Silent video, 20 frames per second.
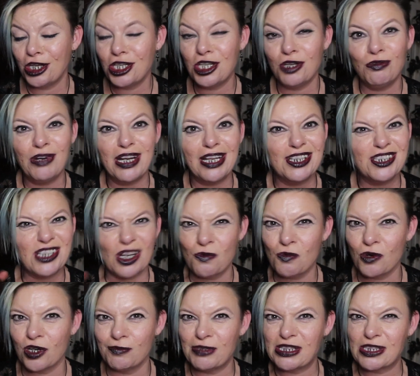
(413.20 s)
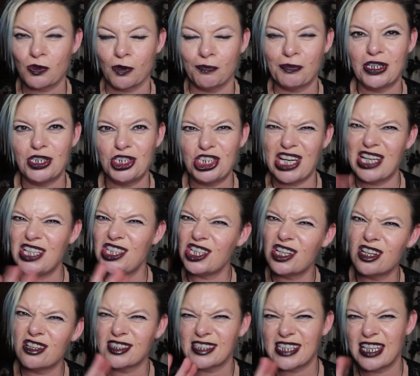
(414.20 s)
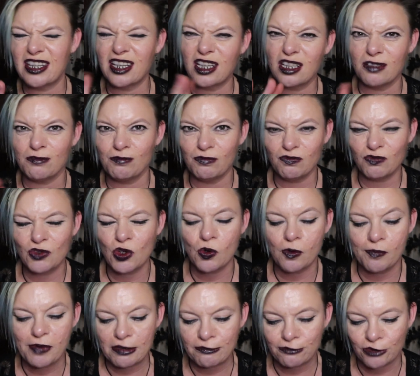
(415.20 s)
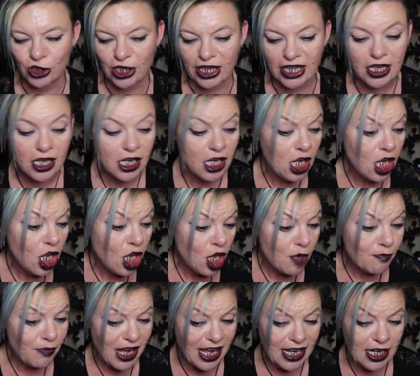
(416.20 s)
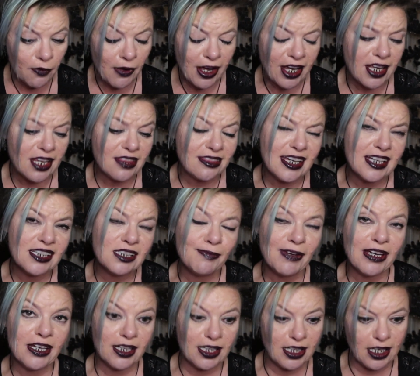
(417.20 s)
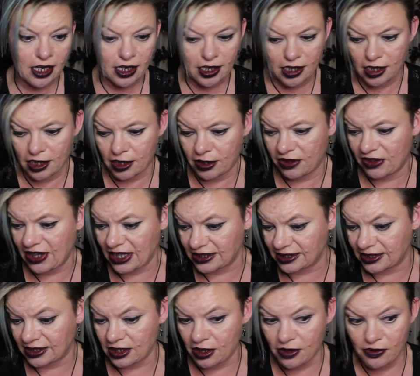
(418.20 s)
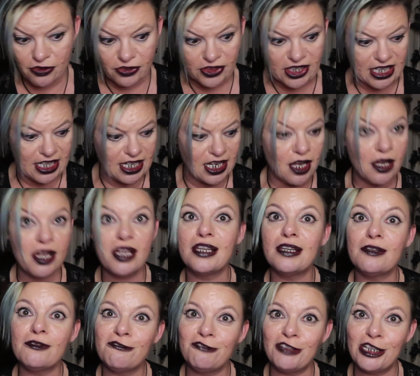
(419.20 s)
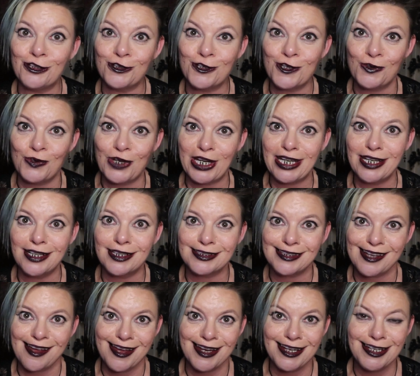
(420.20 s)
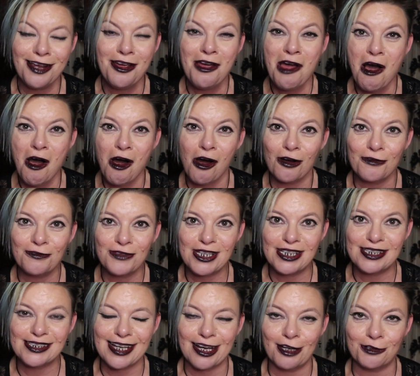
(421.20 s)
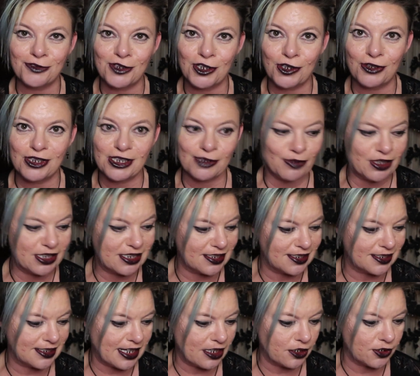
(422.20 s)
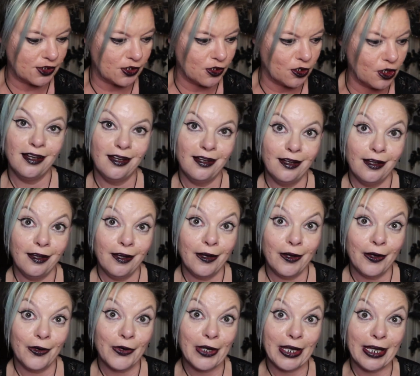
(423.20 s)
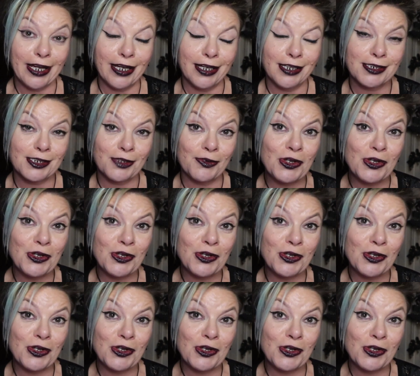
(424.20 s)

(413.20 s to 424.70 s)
you really don't want to be swapping and changing, because then they can go a bit funny. But anyway, there's my that's the feel unique side of this After Christmas sales haul. Okay, so